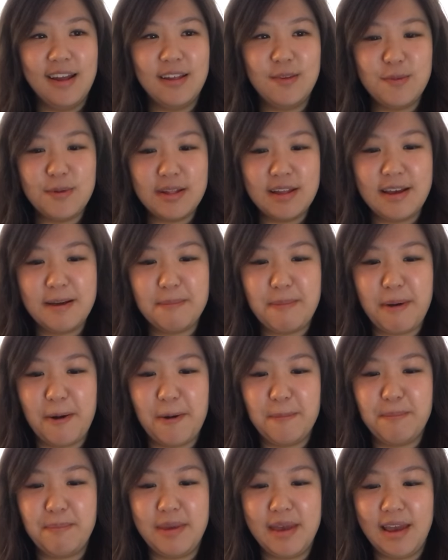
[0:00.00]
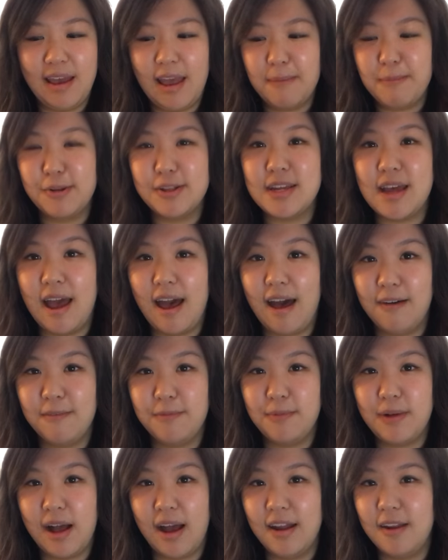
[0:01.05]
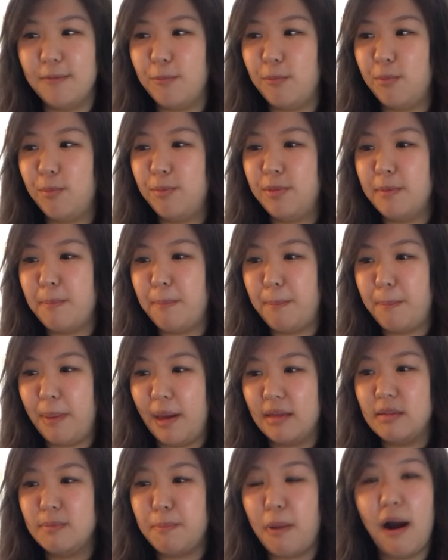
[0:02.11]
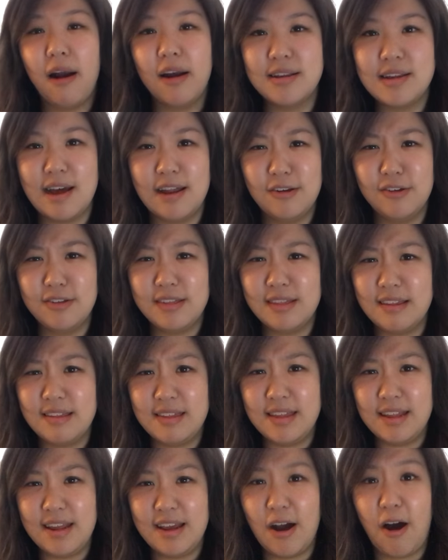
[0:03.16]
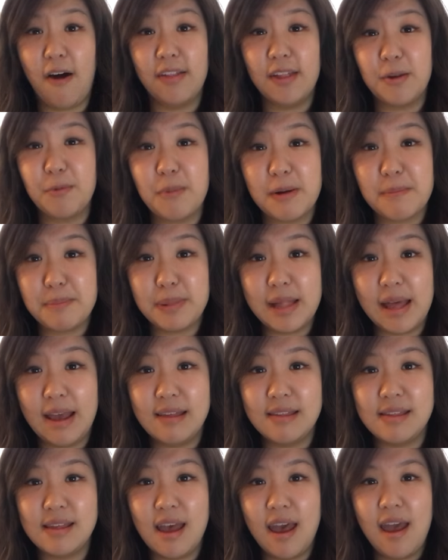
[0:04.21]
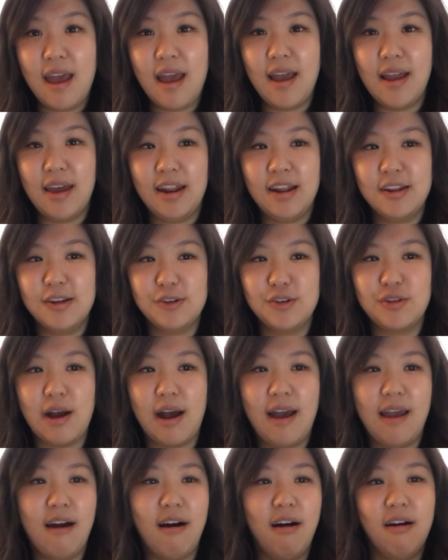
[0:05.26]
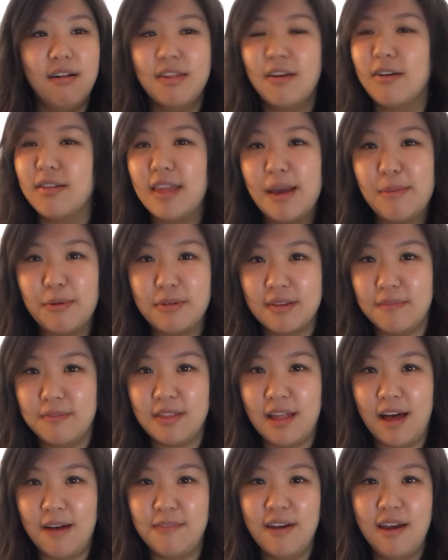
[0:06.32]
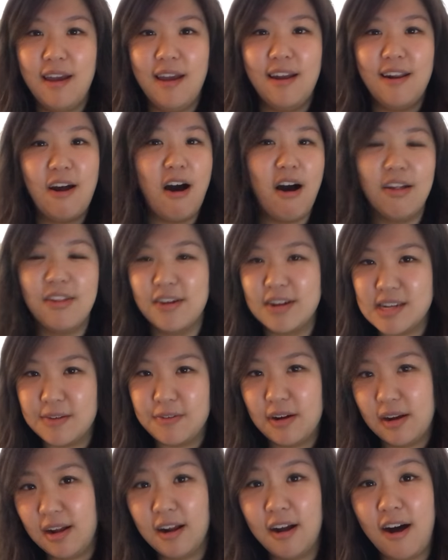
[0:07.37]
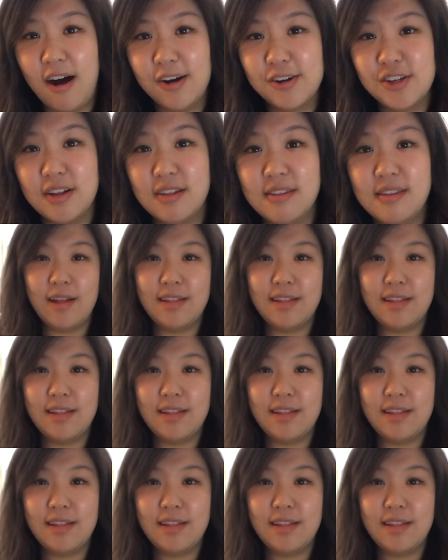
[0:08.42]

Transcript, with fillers: It's really about being able to have kind of the best bartenders in the city all in one place and getting to try all their labors of love and all their different concoctions.